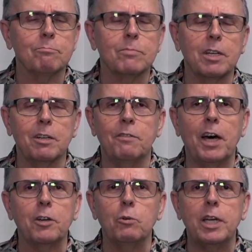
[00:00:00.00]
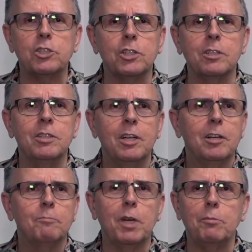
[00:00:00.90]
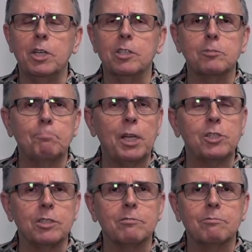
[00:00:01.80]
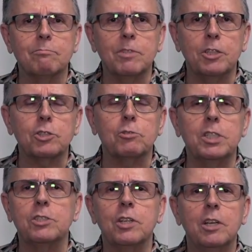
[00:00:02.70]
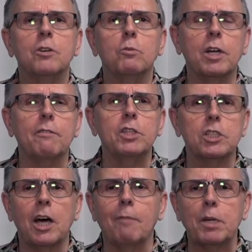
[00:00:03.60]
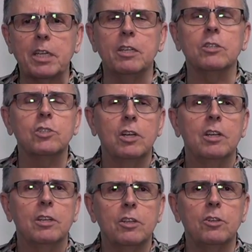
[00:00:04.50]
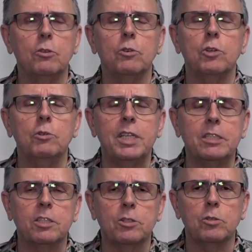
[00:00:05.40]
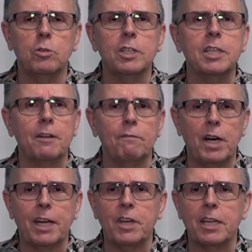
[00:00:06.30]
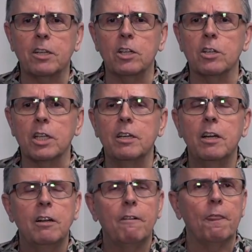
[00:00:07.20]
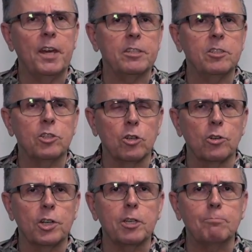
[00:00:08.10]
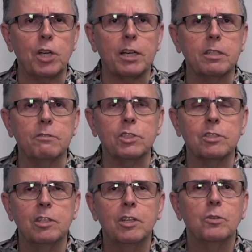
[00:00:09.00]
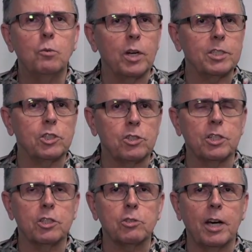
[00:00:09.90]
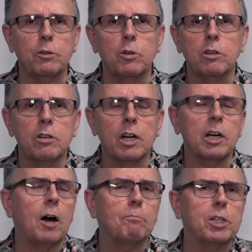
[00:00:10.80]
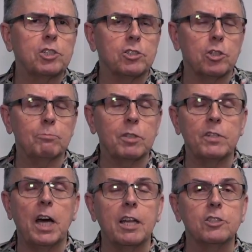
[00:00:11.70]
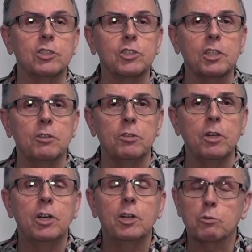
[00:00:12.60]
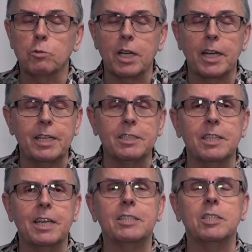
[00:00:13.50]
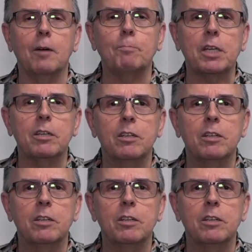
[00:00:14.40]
evaluation, maybe it's patient histories. Whatever the topic is, you need to identify that clearly. Then your learning objectives. What is it you're going to try to accomplish in terms of knowledge and skill related to that topic?